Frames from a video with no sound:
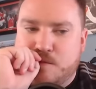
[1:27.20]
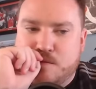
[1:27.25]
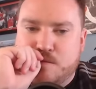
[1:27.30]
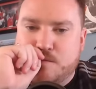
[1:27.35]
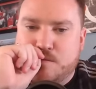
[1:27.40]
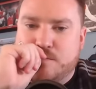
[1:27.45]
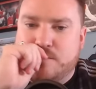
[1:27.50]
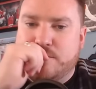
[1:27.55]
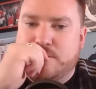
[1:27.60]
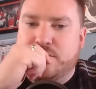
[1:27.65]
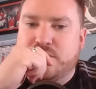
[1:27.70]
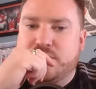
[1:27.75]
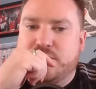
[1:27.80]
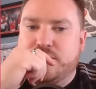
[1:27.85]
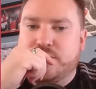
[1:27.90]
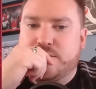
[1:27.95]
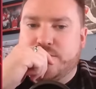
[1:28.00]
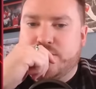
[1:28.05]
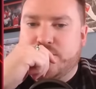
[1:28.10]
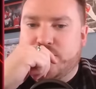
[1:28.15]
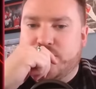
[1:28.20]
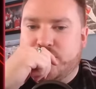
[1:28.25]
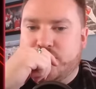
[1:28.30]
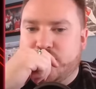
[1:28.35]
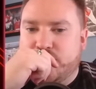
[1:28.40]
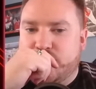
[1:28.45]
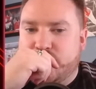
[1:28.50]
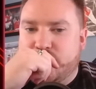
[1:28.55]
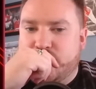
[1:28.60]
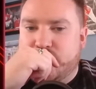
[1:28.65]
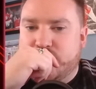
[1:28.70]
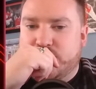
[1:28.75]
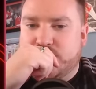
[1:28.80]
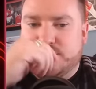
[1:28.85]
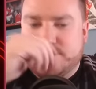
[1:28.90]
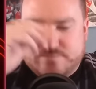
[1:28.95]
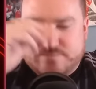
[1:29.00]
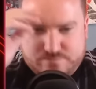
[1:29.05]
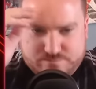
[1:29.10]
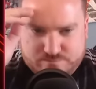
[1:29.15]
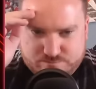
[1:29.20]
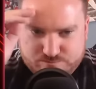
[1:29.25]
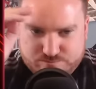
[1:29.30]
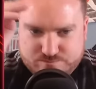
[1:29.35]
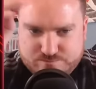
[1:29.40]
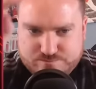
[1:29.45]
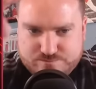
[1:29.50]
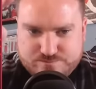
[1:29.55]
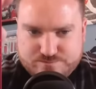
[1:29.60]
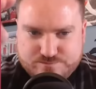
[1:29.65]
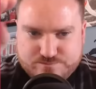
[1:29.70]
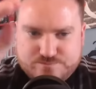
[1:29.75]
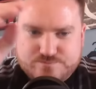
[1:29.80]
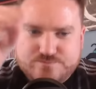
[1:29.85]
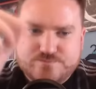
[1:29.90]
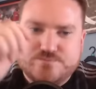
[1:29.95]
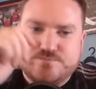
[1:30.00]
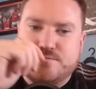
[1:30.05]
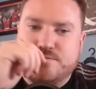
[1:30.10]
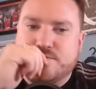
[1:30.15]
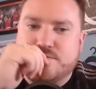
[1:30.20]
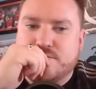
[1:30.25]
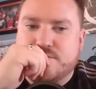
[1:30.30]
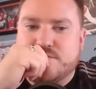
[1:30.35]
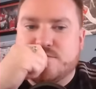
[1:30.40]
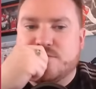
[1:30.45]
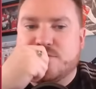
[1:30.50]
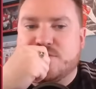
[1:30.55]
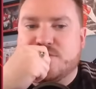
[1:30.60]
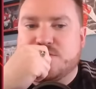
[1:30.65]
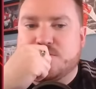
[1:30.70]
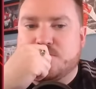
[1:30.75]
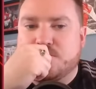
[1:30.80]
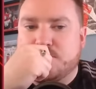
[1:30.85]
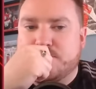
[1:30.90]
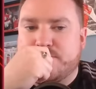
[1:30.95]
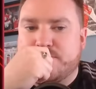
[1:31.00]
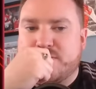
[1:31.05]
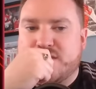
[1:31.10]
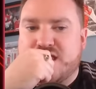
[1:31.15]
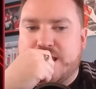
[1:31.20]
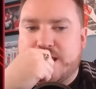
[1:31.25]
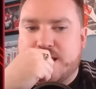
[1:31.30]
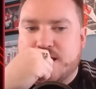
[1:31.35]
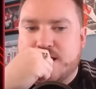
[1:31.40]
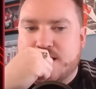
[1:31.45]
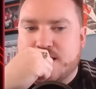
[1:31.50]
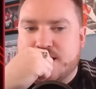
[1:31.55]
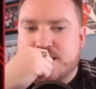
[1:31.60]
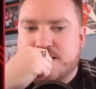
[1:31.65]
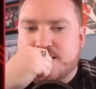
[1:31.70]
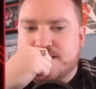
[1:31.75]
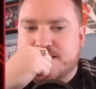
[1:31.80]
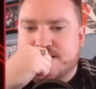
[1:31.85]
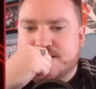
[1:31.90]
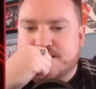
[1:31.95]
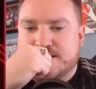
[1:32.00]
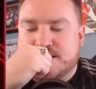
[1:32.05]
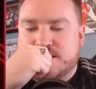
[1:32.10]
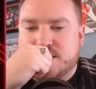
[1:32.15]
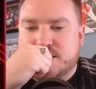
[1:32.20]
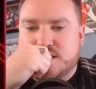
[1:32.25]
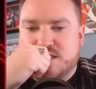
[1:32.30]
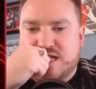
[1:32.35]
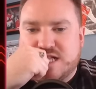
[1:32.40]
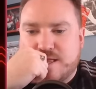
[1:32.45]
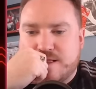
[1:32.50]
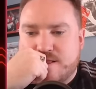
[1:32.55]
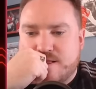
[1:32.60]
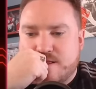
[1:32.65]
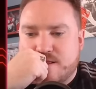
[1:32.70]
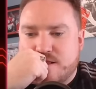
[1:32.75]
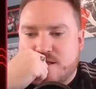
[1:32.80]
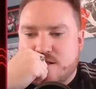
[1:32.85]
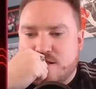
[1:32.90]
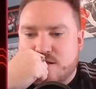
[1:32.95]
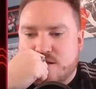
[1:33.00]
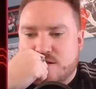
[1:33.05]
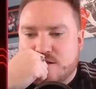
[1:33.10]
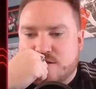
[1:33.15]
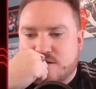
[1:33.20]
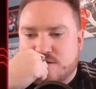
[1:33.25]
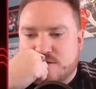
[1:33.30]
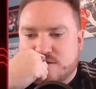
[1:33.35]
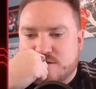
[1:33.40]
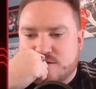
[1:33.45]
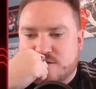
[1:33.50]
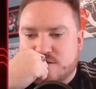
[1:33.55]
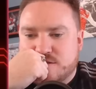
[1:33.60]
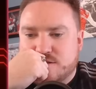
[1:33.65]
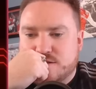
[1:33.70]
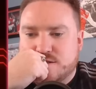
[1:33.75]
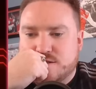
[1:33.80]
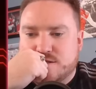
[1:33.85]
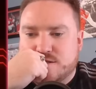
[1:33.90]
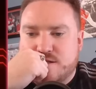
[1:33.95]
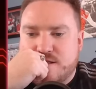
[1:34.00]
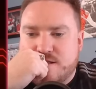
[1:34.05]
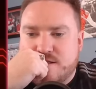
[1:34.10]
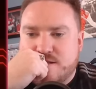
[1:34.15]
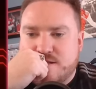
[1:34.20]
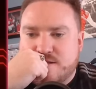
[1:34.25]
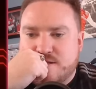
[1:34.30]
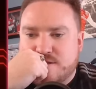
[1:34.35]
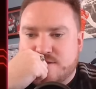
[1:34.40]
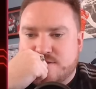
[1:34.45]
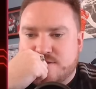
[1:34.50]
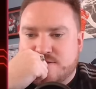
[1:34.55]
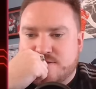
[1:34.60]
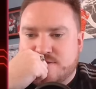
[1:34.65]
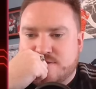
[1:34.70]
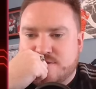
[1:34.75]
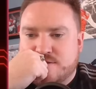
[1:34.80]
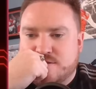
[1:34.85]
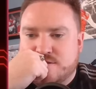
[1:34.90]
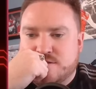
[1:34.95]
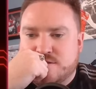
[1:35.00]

[no speech]